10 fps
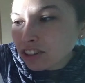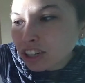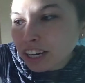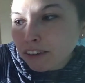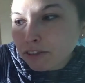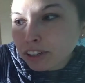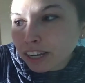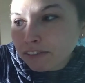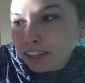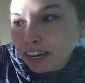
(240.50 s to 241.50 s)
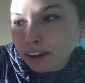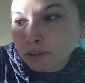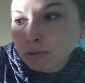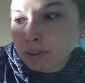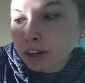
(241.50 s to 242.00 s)
she never left the
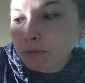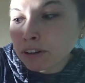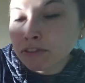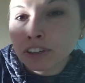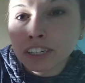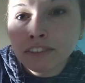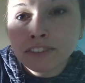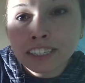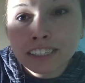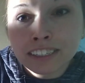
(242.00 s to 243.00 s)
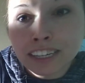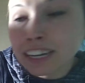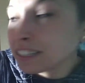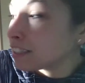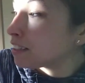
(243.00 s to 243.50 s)
house without one of her nifty
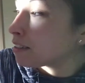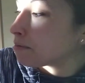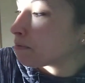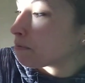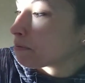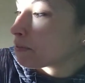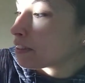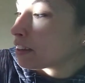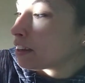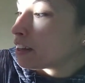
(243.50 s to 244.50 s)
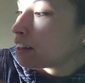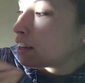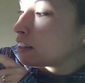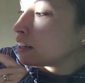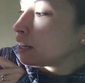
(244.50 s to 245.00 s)
disguises.
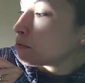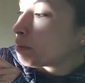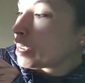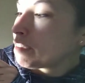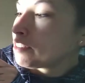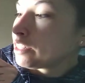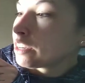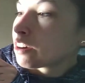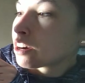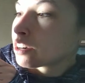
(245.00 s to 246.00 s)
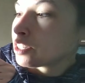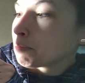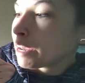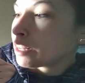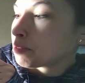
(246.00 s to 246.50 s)
Lily waved at the cars that
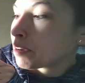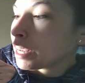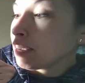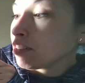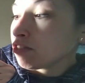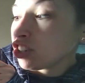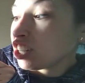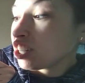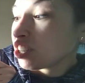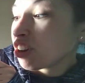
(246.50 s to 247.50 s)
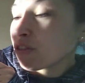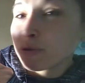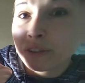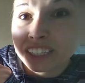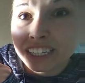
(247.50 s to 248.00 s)
passed by, even if she didn't know who
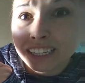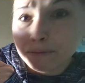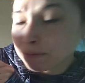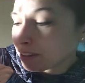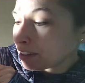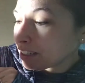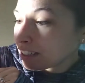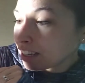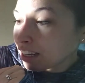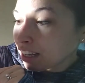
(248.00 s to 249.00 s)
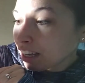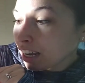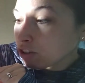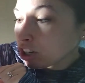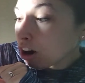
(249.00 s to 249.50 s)
was in them.
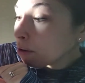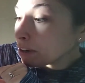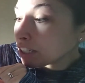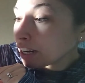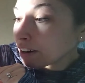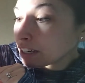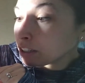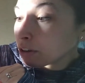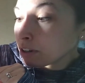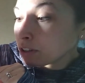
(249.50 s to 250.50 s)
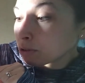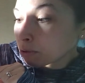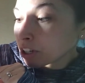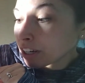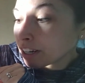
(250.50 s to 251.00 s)
And she always carried a loaded
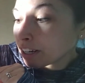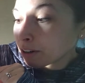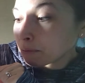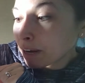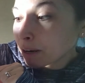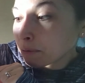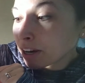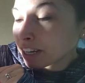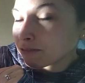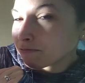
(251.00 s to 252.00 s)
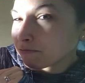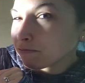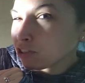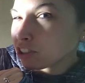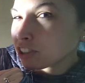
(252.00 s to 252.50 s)
squirt gun in her back pocket,
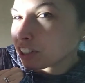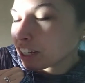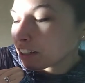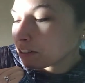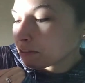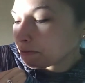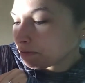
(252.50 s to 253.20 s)
just in case.